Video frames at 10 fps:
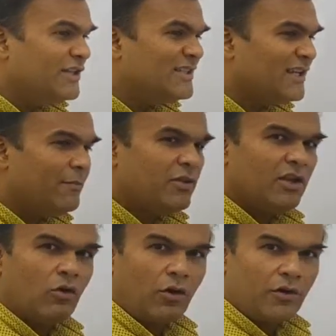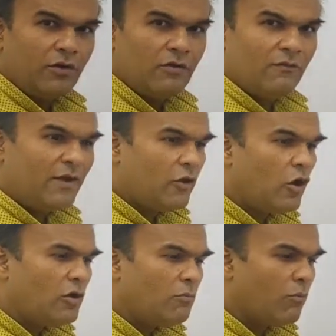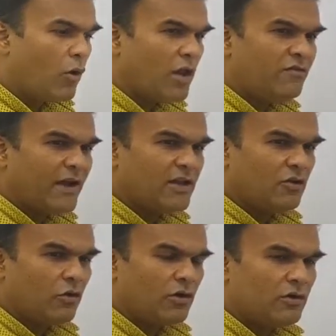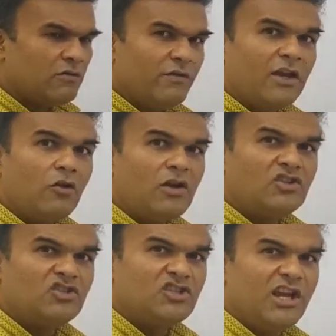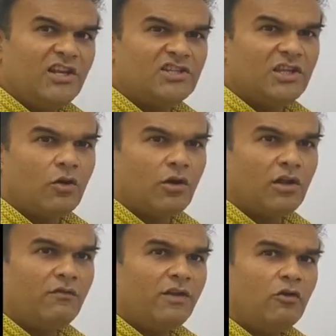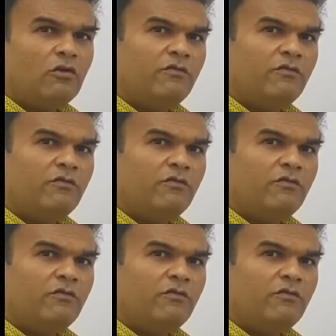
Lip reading: disrupt the order, we cannot modify the order, we cannot change the order, we have to